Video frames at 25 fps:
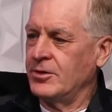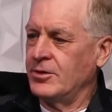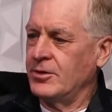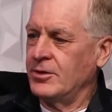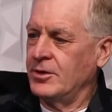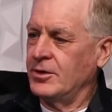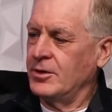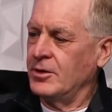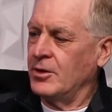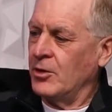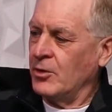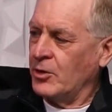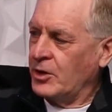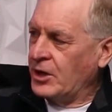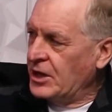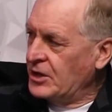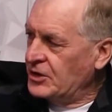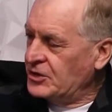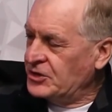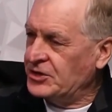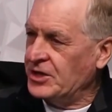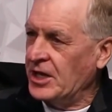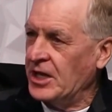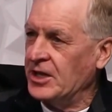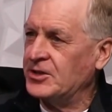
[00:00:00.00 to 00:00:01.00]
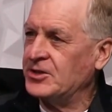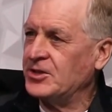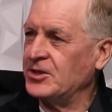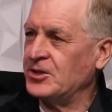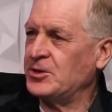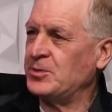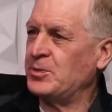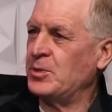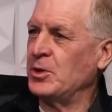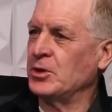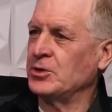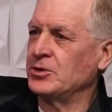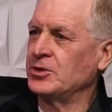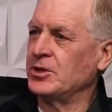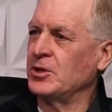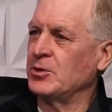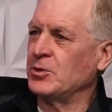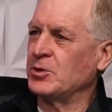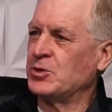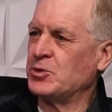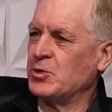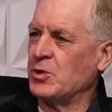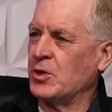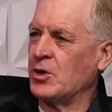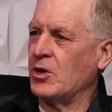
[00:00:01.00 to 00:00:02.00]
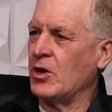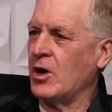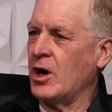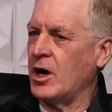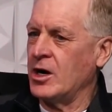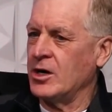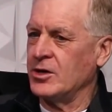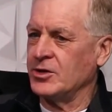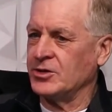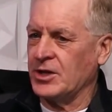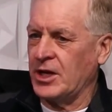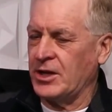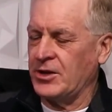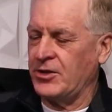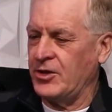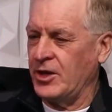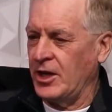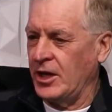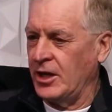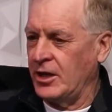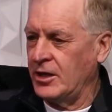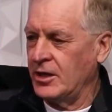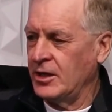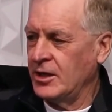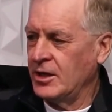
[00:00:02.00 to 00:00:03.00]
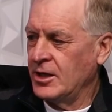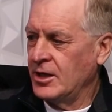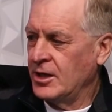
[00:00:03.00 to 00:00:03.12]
you know, consensus building, which requires, I think,